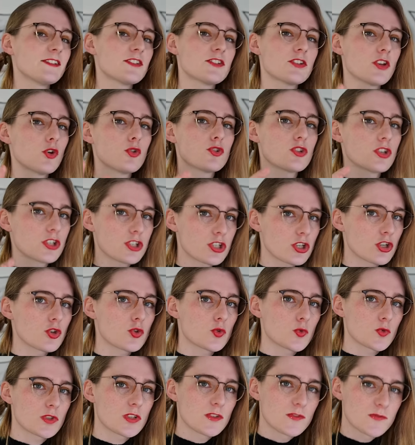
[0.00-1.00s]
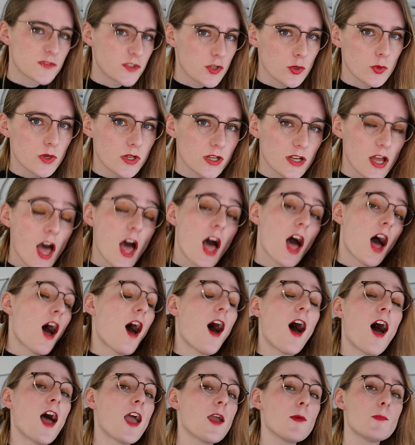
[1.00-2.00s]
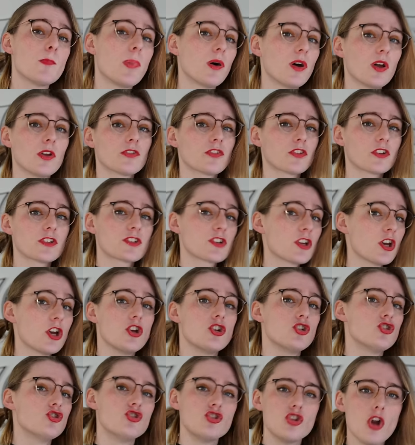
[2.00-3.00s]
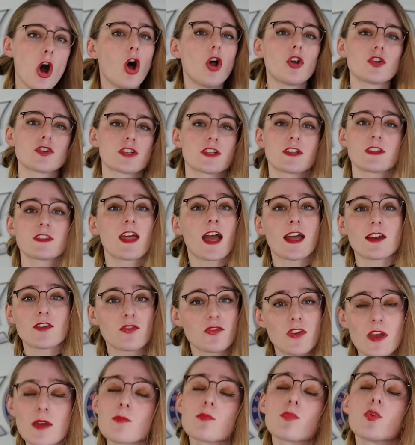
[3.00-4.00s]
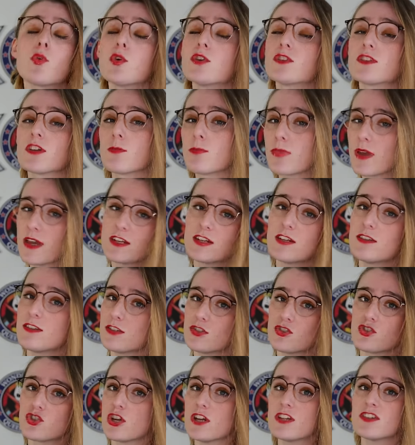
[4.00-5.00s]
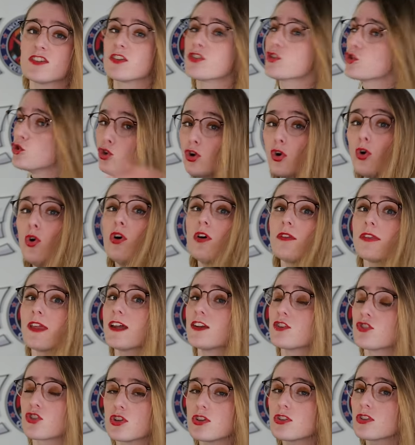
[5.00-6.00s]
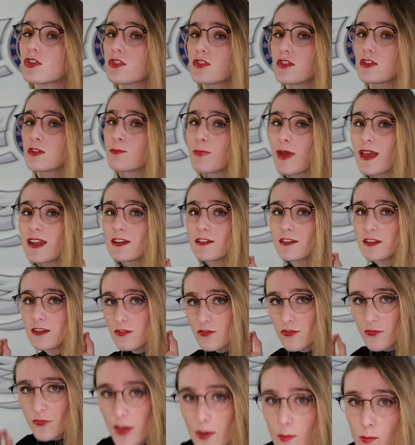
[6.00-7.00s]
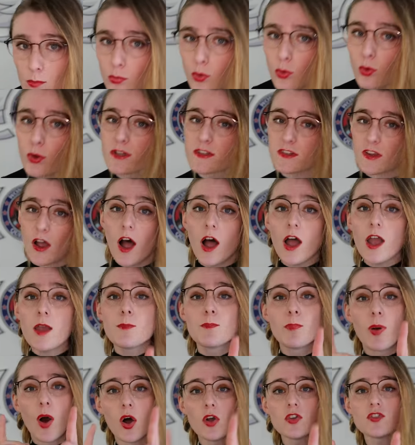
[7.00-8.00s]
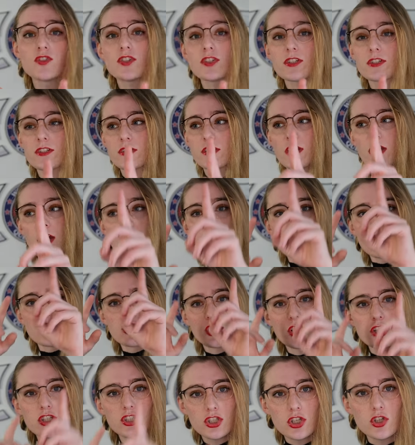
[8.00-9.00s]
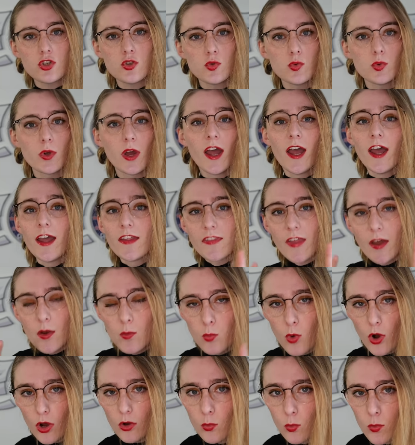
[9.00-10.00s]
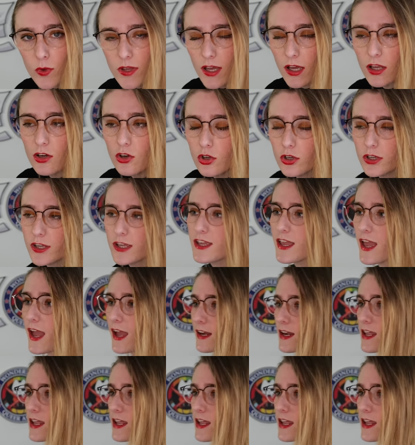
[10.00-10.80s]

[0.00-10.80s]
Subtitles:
so to you, the viewer, I posit not that femboys are better than Jesus, nor that Jesus is better than femboys. I posit to you that what we are looking at